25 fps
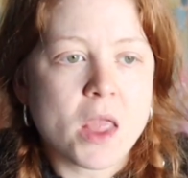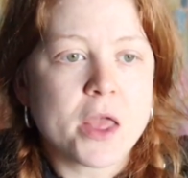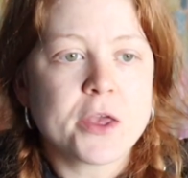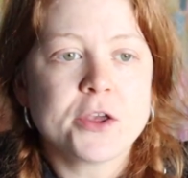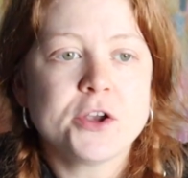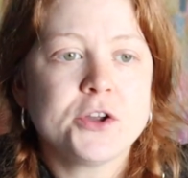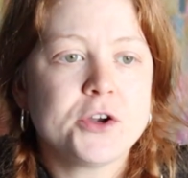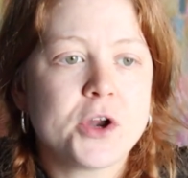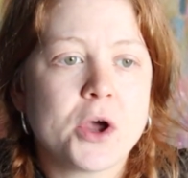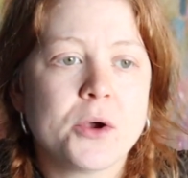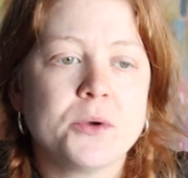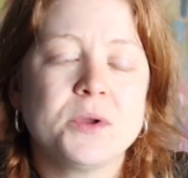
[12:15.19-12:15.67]

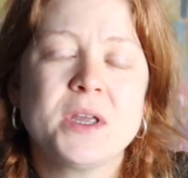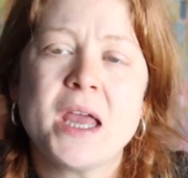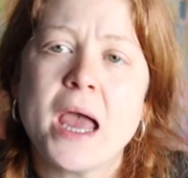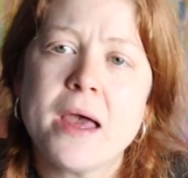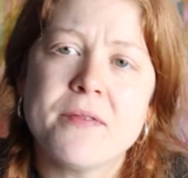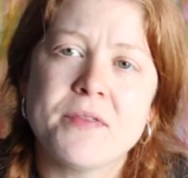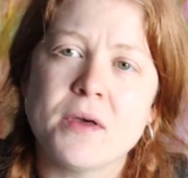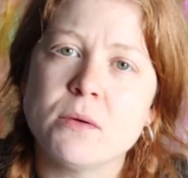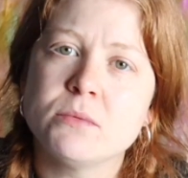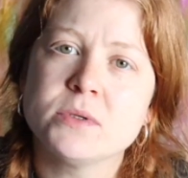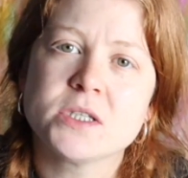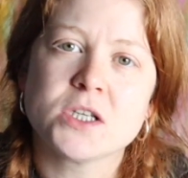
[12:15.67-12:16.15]
You know,
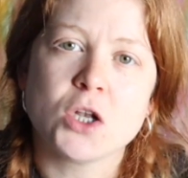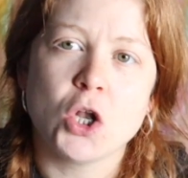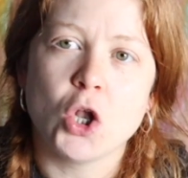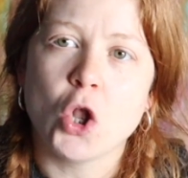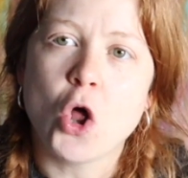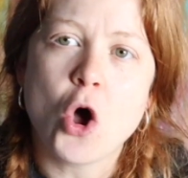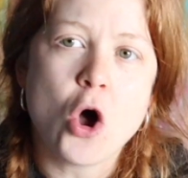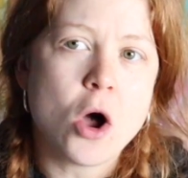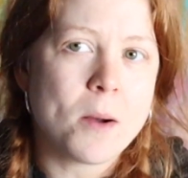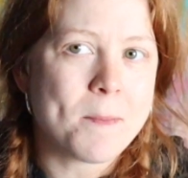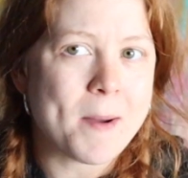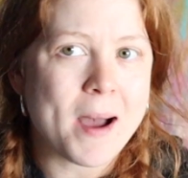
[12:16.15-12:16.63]
yeah, there was a
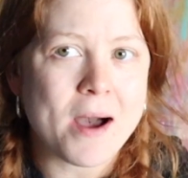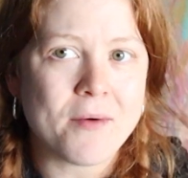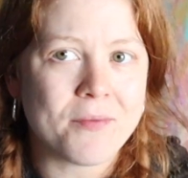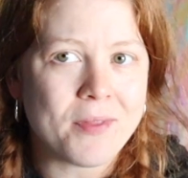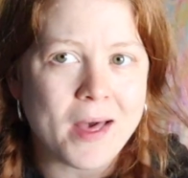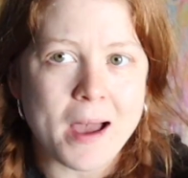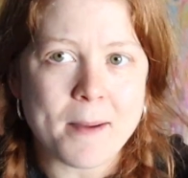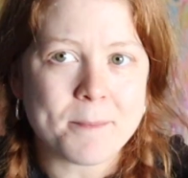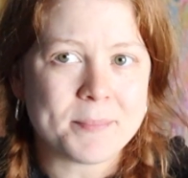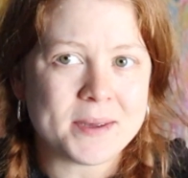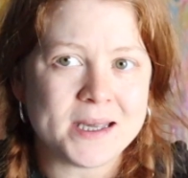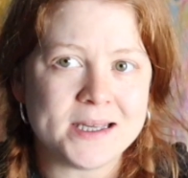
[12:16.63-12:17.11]
lot about
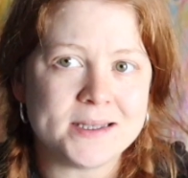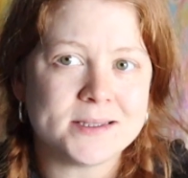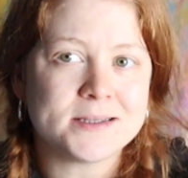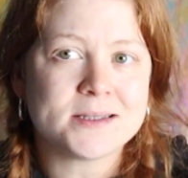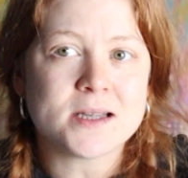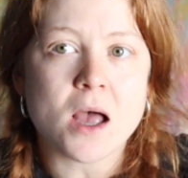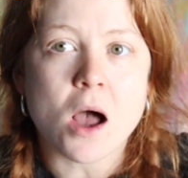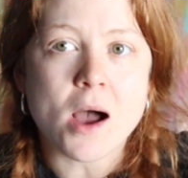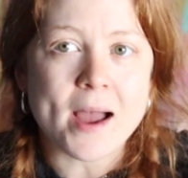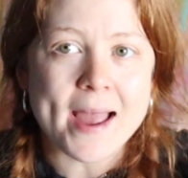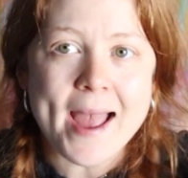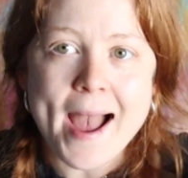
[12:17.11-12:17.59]
that piece
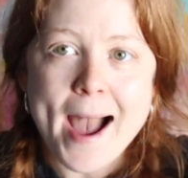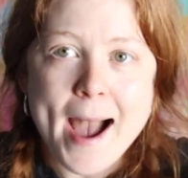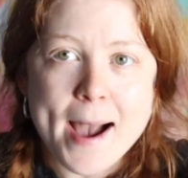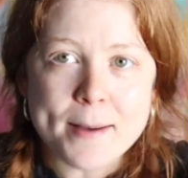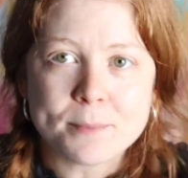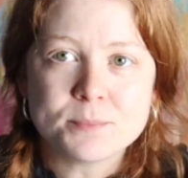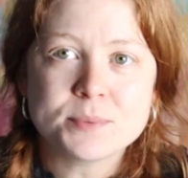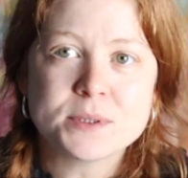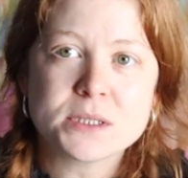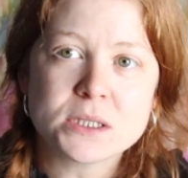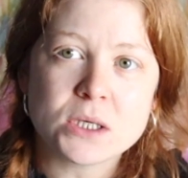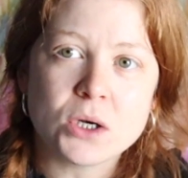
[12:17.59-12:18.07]
that I
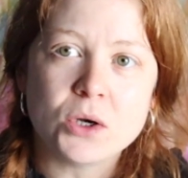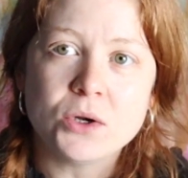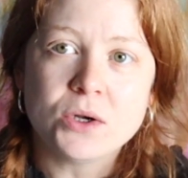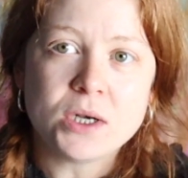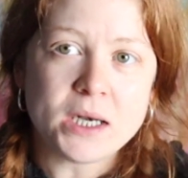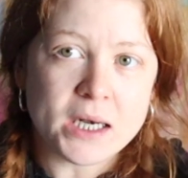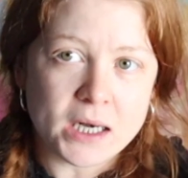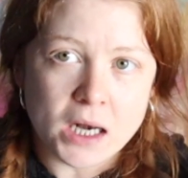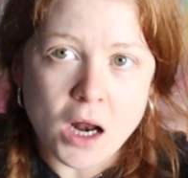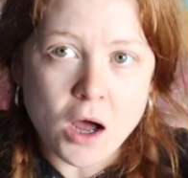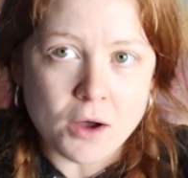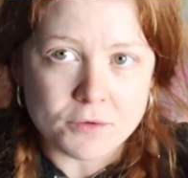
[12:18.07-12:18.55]

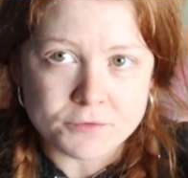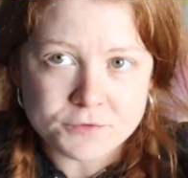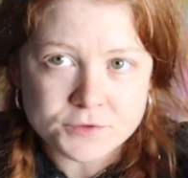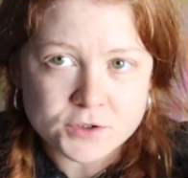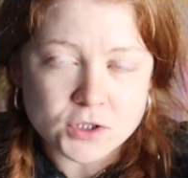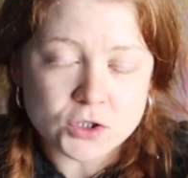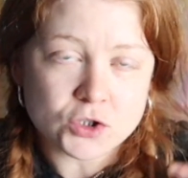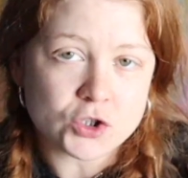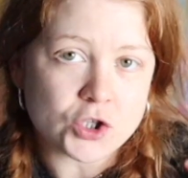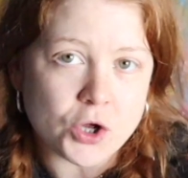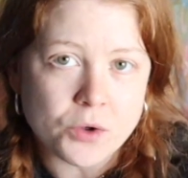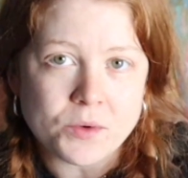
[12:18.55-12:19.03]
absolutely
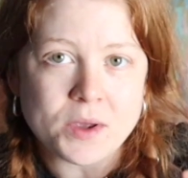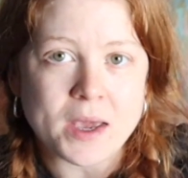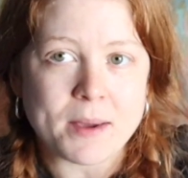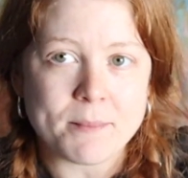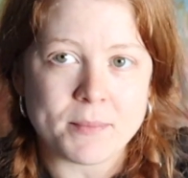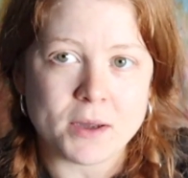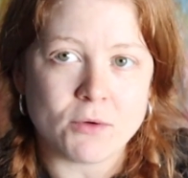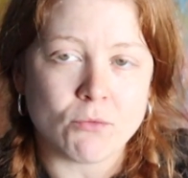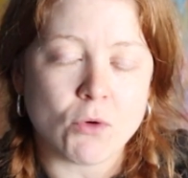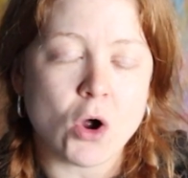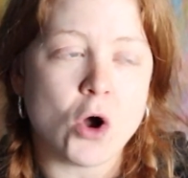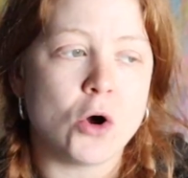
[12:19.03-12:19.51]
loved. Don't
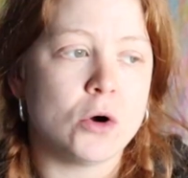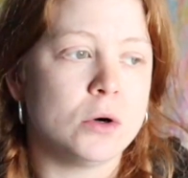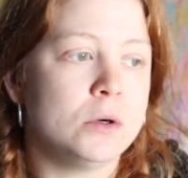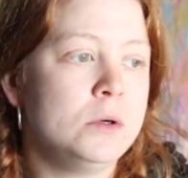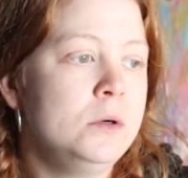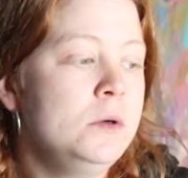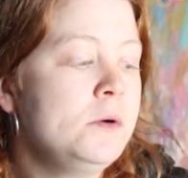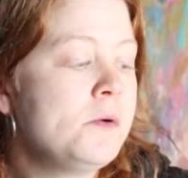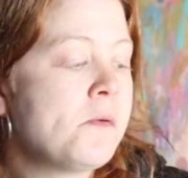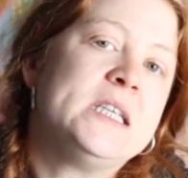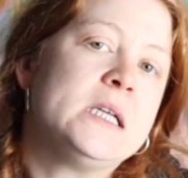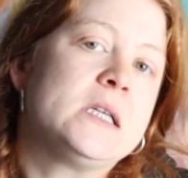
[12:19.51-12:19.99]
get me
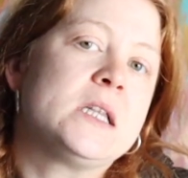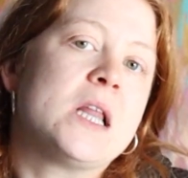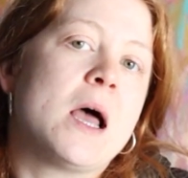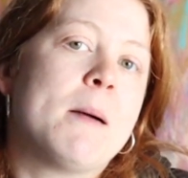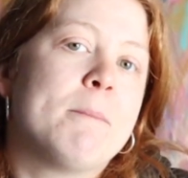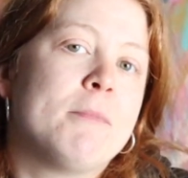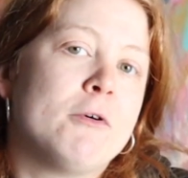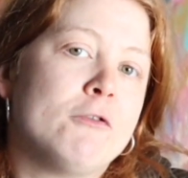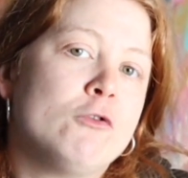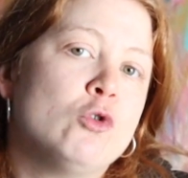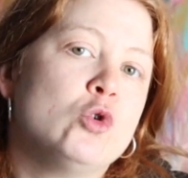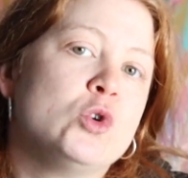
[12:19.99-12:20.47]
wrong. I did
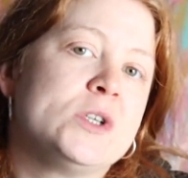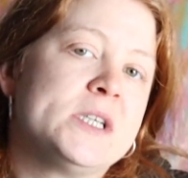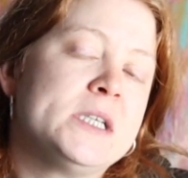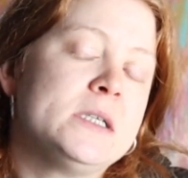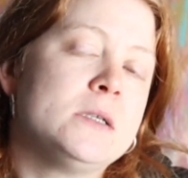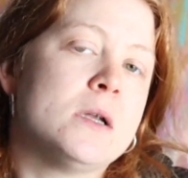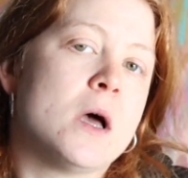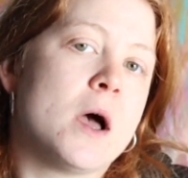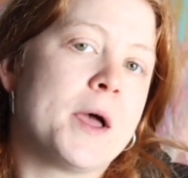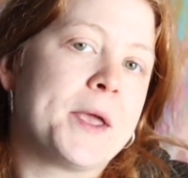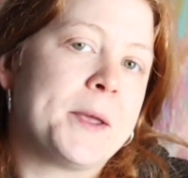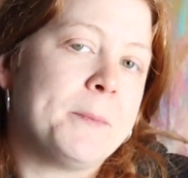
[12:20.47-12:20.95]
that before,
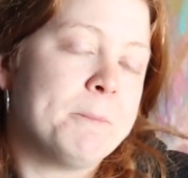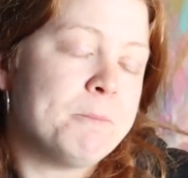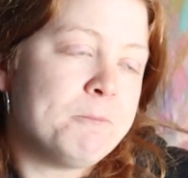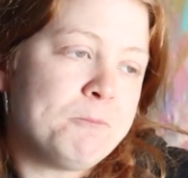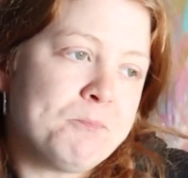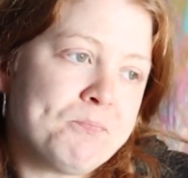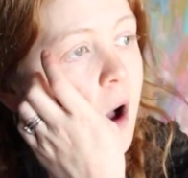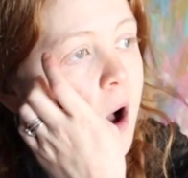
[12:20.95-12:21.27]
didn't I?